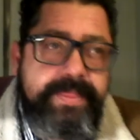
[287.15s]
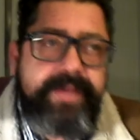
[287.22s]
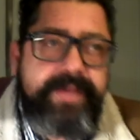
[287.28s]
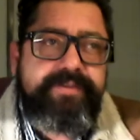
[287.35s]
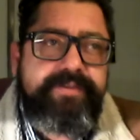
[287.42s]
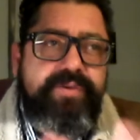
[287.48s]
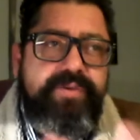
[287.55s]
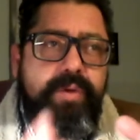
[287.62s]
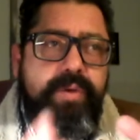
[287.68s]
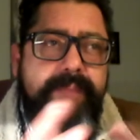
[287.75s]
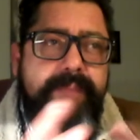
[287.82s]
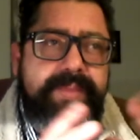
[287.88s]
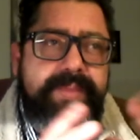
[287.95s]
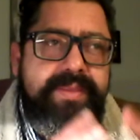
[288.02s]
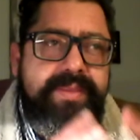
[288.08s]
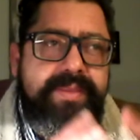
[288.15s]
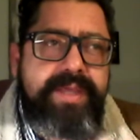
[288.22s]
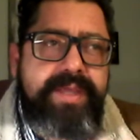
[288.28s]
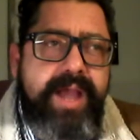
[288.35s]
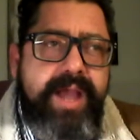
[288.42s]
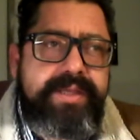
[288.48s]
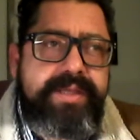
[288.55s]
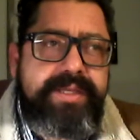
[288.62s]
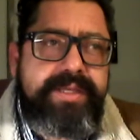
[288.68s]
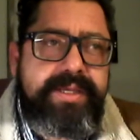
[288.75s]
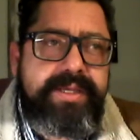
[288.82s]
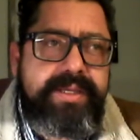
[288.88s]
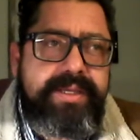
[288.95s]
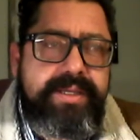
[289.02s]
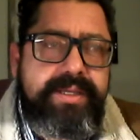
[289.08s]
is caught up in the
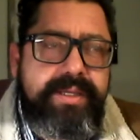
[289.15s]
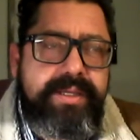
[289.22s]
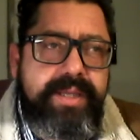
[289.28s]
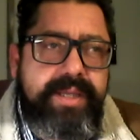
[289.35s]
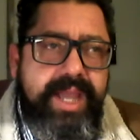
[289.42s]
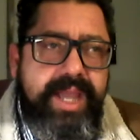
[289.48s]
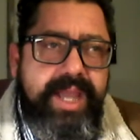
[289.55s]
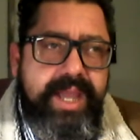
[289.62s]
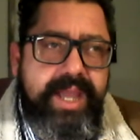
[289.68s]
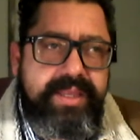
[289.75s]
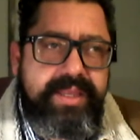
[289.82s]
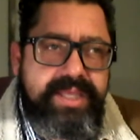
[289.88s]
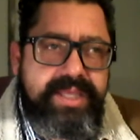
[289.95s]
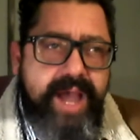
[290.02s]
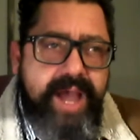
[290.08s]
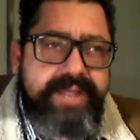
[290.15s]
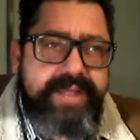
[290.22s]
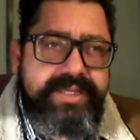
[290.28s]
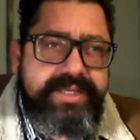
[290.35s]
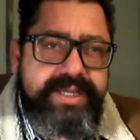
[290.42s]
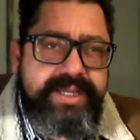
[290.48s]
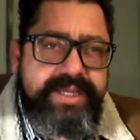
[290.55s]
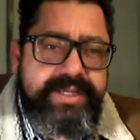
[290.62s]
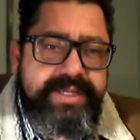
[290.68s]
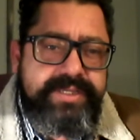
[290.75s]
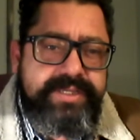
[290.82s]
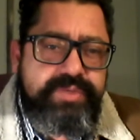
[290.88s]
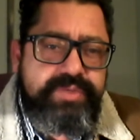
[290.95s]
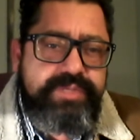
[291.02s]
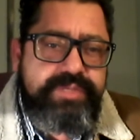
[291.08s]
idea and the
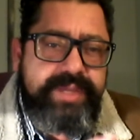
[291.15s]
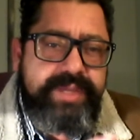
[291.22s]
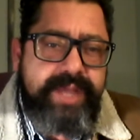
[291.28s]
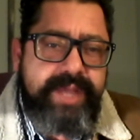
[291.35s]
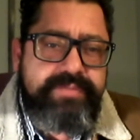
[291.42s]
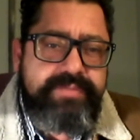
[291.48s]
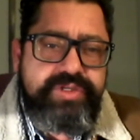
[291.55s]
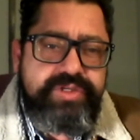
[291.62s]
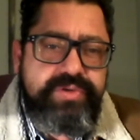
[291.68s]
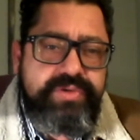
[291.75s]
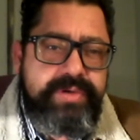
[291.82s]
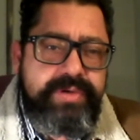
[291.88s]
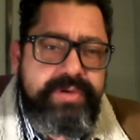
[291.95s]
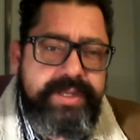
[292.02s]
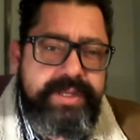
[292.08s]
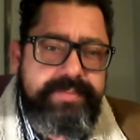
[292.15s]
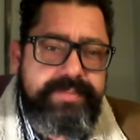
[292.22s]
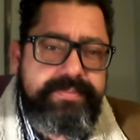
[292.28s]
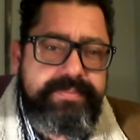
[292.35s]
ideas which become story.